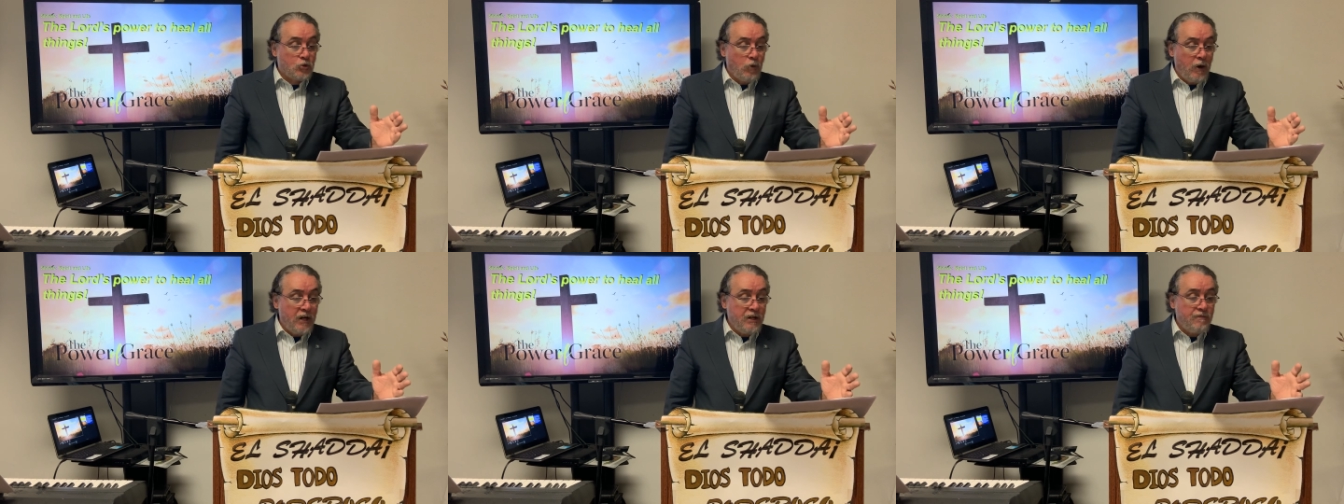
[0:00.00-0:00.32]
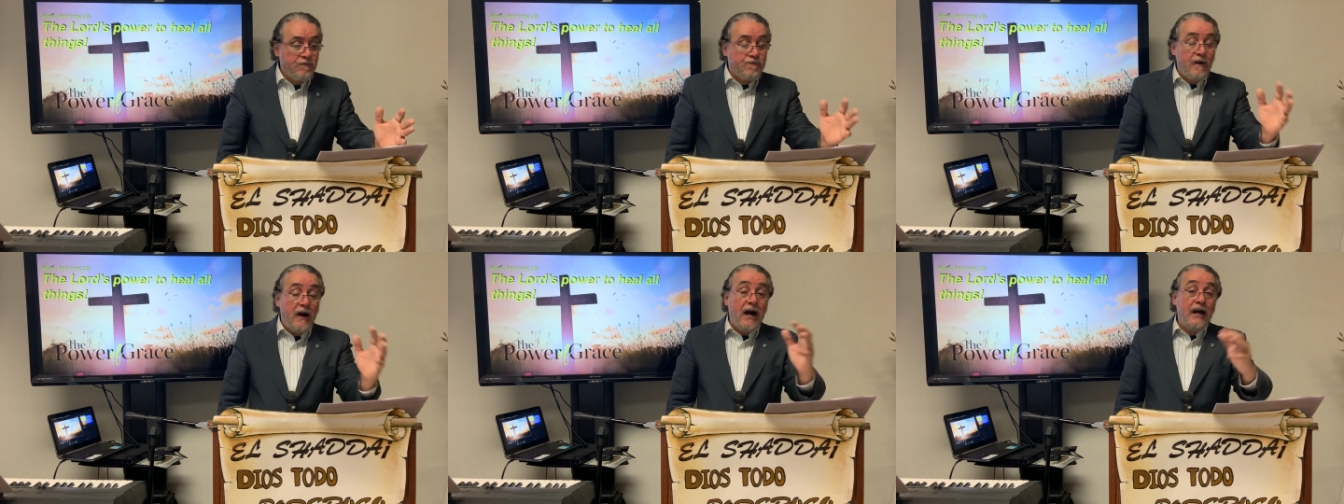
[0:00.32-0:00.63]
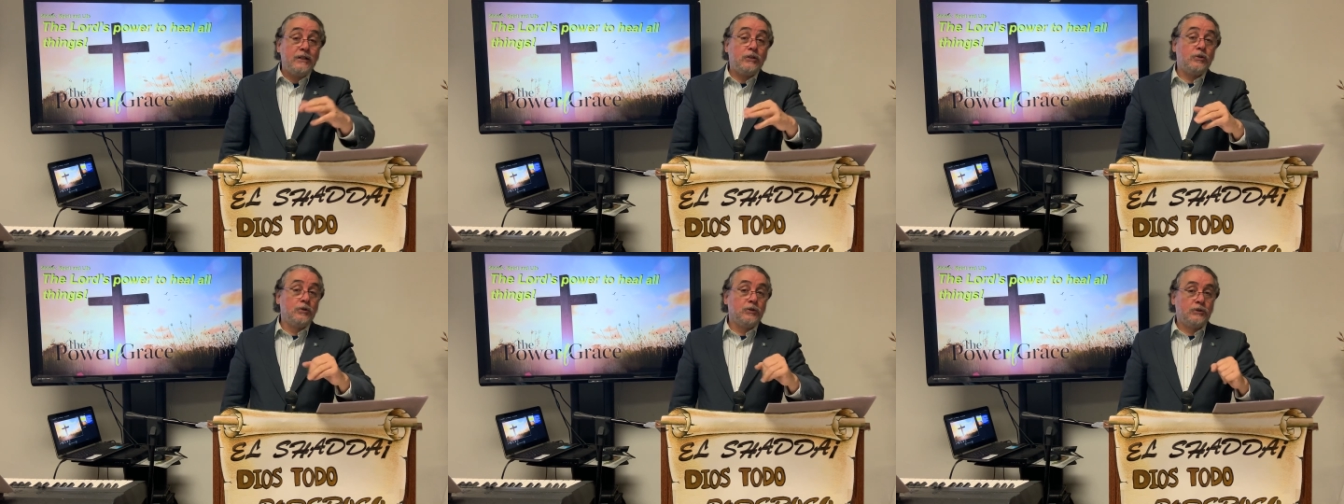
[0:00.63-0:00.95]

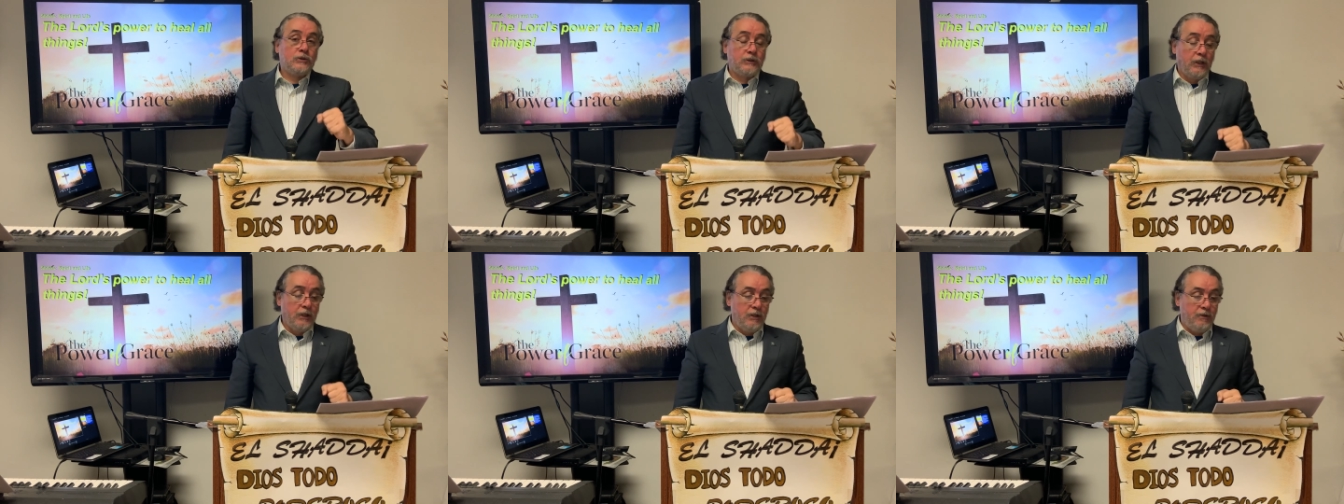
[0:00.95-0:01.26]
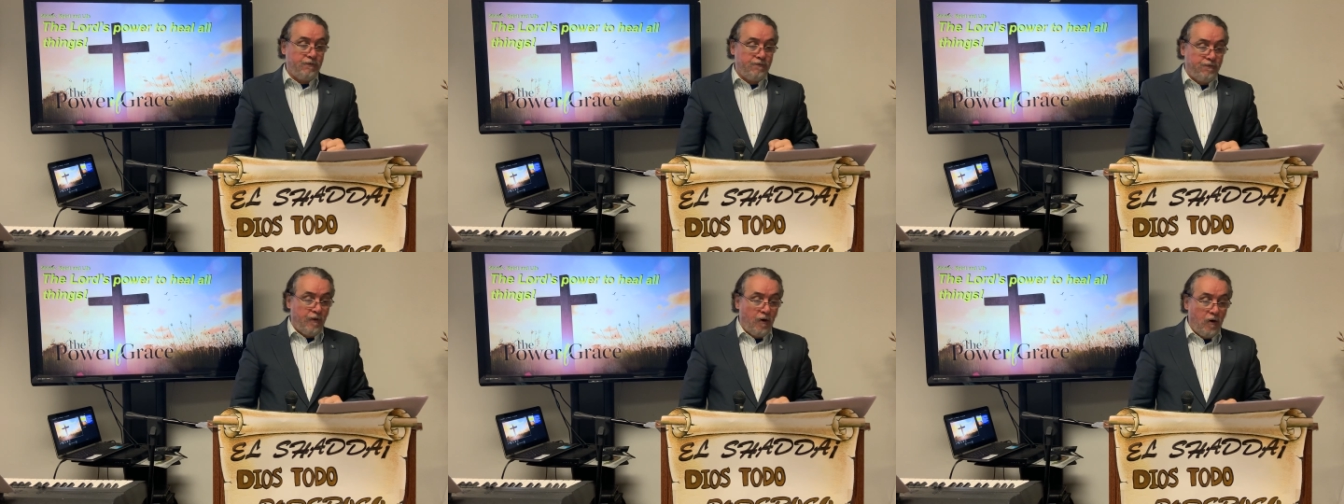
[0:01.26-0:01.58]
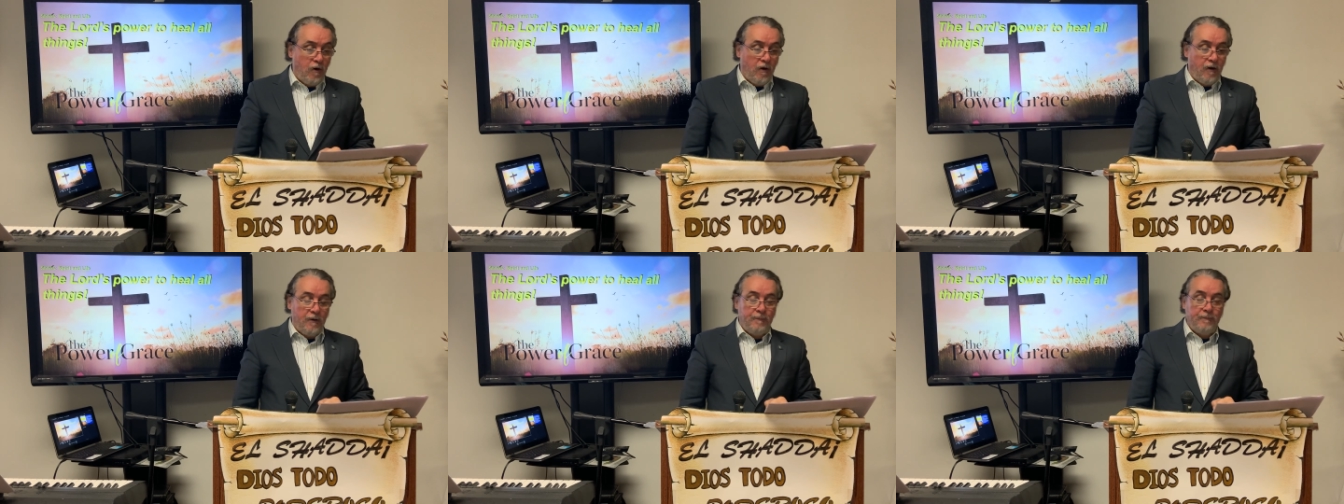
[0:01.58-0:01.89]
25 to
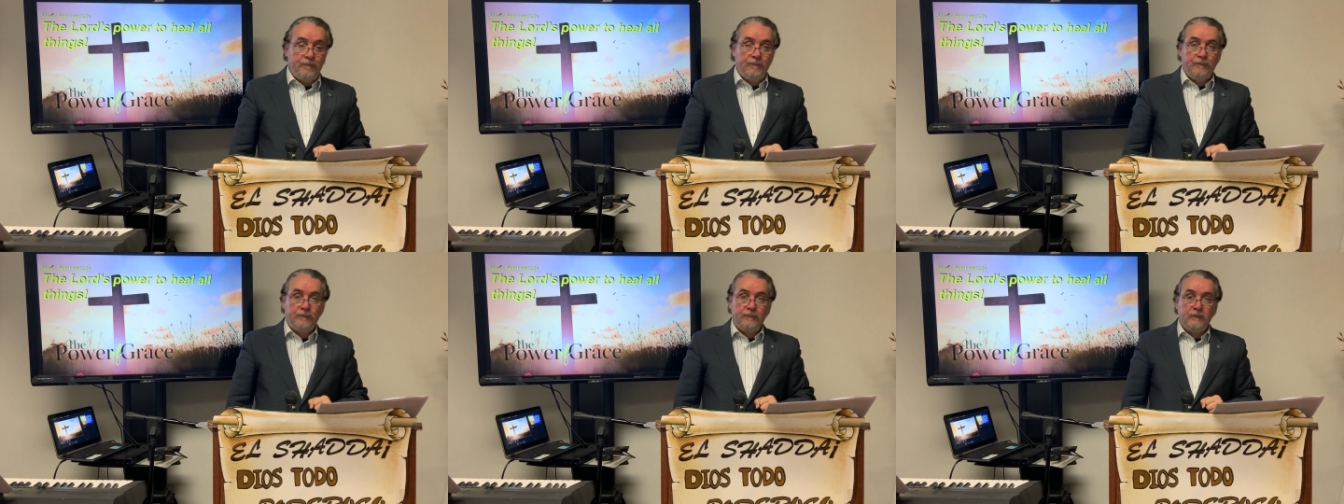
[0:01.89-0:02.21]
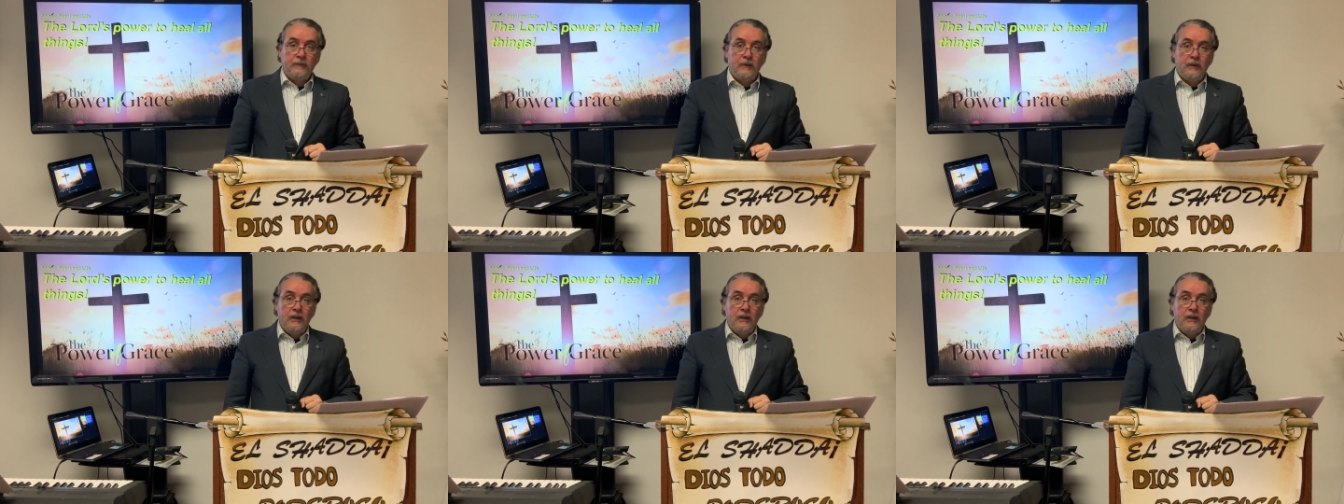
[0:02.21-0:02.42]
34.